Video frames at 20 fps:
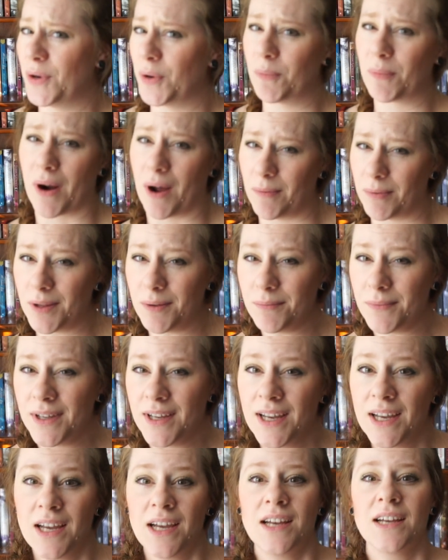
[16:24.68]
no problem.
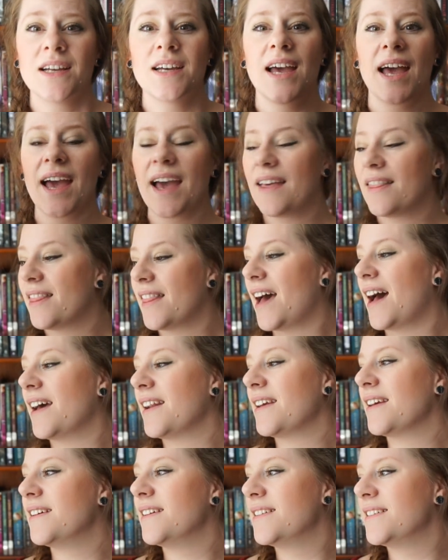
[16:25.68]
And
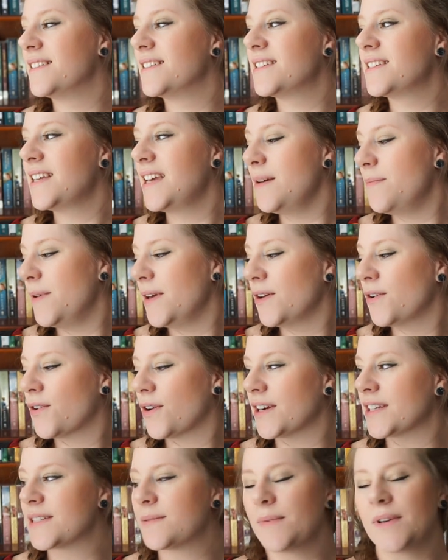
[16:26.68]
that is Keeping
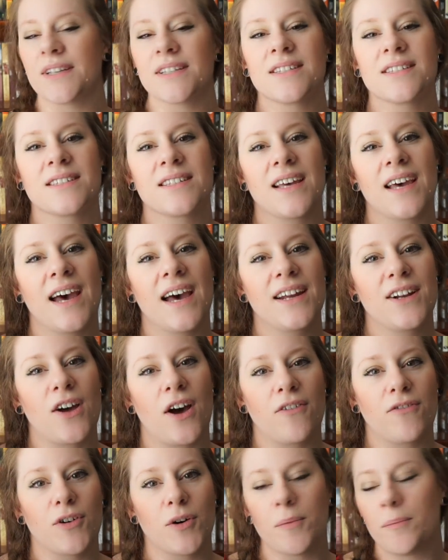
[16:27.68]
Christmas, a
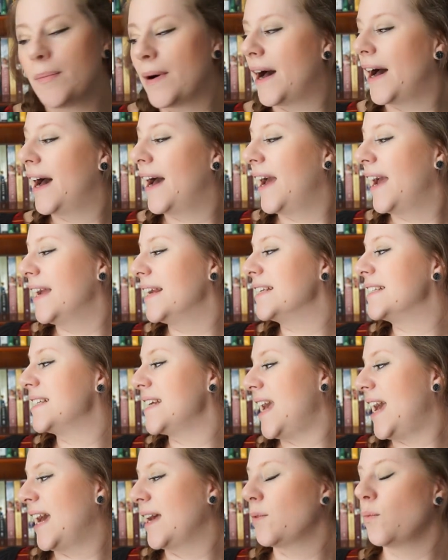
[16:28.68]
novel by
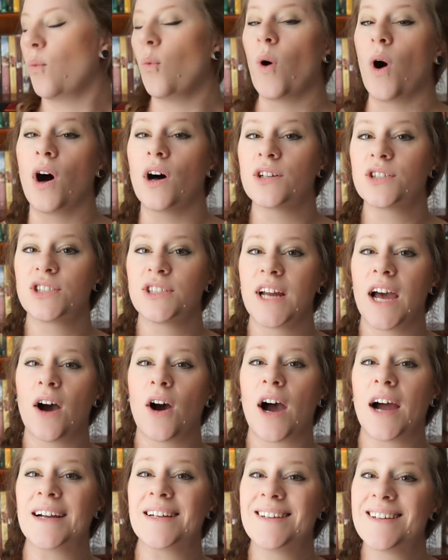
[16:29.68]
Dan Walsh. Now,
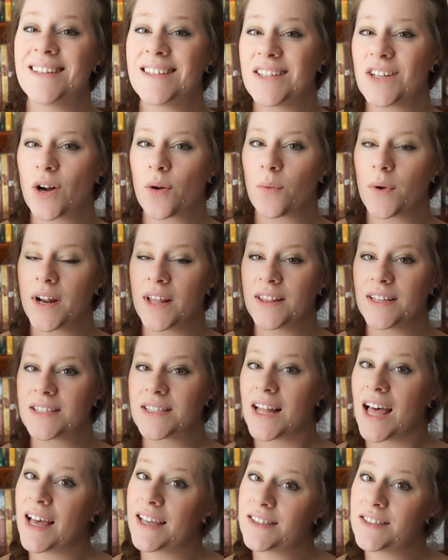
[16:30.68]
I did start reading
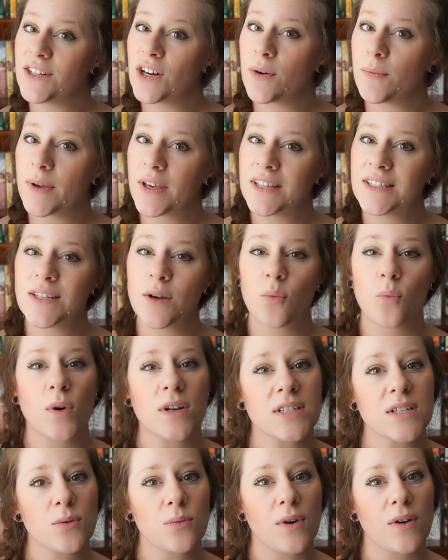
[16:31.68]
this last year because it
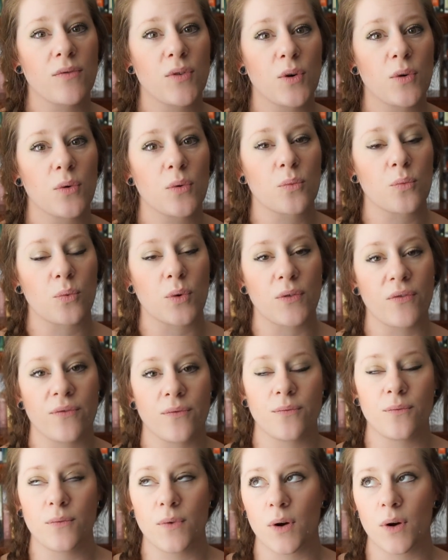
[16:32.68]
was a Revel